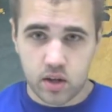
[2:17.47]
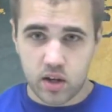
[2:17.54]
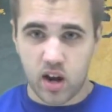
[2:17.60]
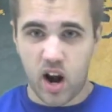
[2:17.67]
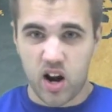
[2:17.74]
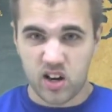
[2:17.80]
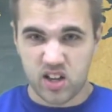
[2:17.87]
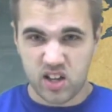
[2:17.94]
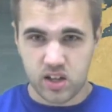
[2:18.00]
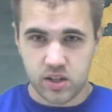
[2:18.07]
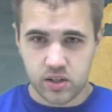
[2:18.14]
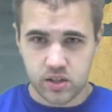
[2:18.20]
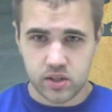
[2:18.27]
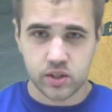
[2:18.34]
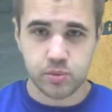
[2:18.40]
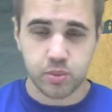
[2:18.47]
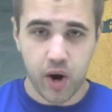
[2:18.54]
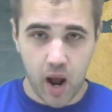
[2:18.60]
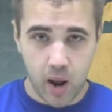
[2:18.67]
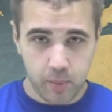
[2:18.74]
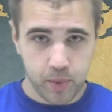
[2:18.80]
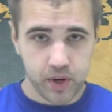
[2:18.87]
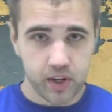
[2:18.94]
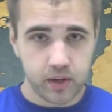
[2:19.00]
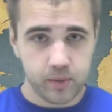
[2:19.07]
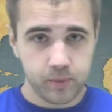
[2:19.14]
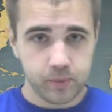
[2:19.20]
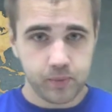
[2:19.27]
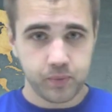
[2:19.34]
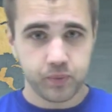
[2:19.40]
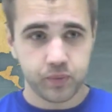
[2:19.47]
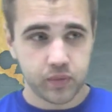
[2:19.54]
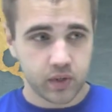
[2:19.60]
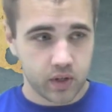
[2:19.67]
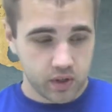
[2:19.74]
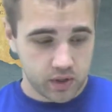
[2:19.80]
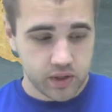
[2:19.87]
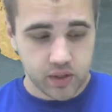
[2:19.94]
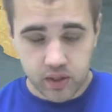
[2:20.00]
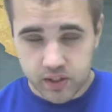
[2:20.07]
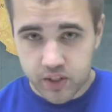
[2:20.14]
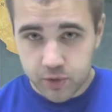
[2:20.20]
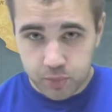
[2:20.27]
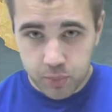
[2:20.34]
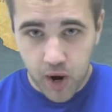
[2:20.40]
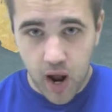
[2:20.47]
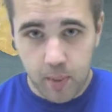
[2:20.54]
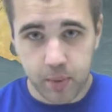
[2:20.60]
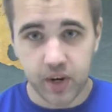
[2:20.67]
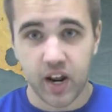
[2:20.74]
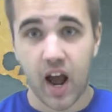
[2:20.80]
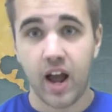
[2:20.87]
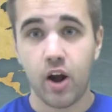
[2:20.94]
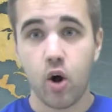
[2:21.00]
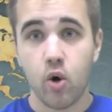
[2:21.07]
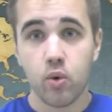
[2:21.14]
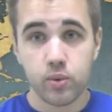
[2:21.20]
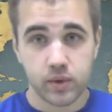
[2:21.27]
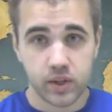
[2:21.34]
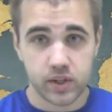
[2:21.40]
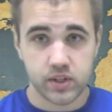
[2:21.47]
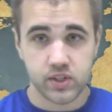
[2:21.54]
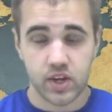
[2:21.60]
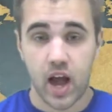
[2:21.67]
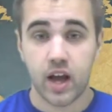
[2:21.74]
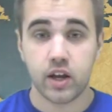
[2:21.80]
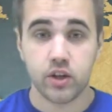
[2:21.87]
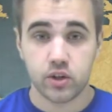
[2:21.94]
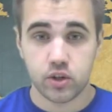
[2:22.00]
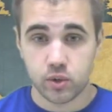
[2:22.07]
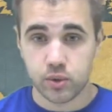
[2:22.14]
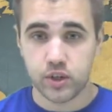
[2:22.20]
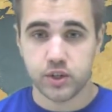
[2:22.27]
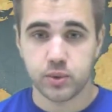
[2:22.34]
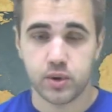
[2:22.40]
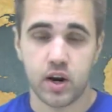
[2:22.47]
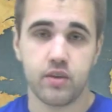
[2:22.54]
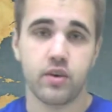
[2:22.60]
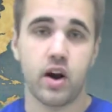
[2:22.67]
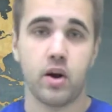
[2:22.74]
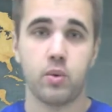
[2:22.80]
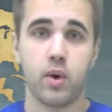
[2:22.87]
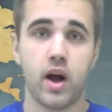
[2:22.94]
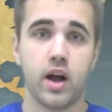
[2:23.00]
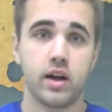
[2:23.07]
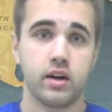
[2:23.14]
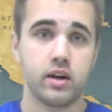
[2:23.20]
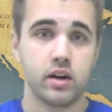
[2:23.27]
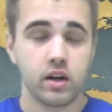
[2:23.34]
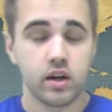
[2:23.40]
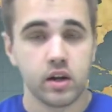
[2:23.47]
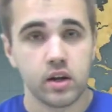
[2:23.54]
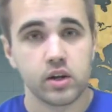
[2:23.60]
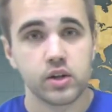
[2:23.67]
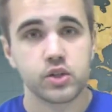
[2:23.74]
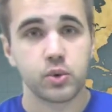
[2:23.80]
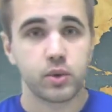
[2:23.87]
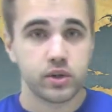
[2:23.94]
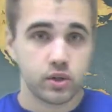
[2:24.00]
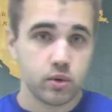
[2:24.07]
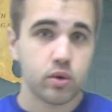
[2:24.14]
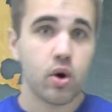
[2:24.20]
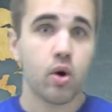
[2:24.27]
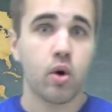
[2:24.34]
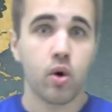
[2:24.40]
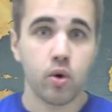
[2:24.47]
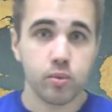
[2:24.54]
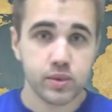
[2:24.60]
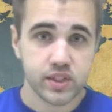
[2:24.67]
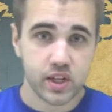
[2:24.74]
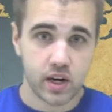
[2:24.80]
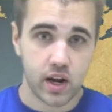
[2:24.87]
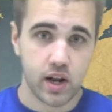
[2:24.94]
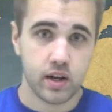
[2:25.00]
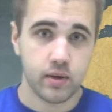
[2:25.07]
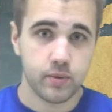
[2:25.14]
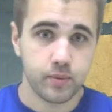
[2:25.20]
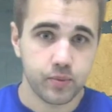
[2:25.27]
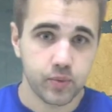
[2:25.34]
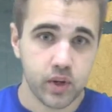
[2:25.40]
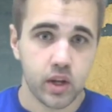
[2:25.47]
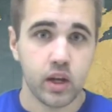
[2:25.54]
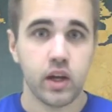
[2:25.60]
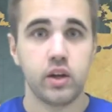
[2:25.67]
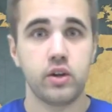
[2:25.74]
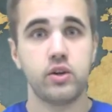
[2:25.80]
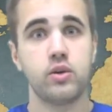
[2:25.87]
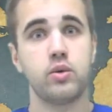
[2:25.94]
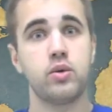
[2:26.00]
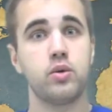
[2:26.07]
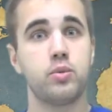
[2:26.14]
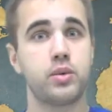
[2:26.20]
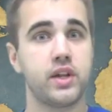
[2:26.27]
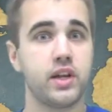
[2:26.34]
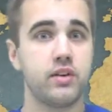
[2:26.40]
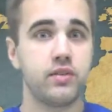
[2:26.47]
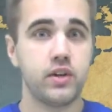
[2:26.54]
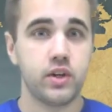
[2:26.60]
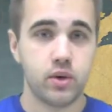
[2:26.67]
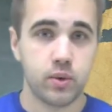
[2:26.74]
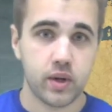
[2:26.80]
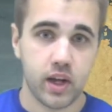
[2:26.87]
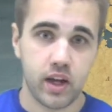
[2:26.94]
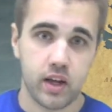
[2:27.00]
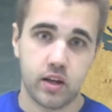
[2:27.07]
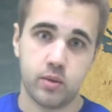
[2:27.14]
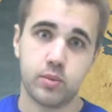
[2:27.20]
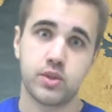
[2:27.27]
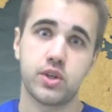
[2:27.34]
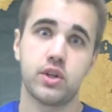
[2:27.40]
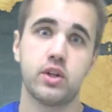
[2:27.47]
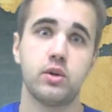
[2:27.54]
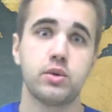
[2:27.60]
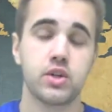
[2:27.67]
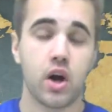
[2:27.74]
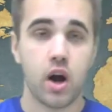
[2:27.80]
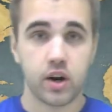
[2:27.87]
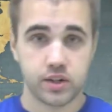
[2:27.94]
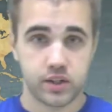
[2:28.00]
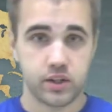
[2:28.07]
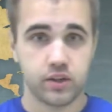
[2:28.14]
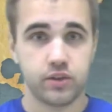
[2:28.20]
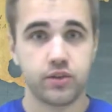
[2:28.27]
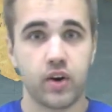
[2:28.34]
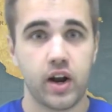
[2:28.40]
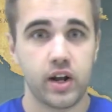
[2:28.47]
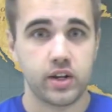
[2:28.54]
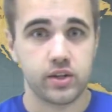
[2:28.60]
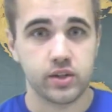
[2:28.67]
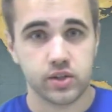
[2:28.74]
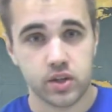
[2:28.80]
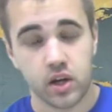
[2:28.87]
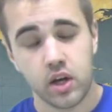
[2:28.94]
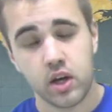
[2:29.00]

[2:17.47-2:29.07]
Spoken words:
Car keys, this is property. This is property. I own this. I can do this whatever I want. So when you go home today and you play video games or you talk to your friends,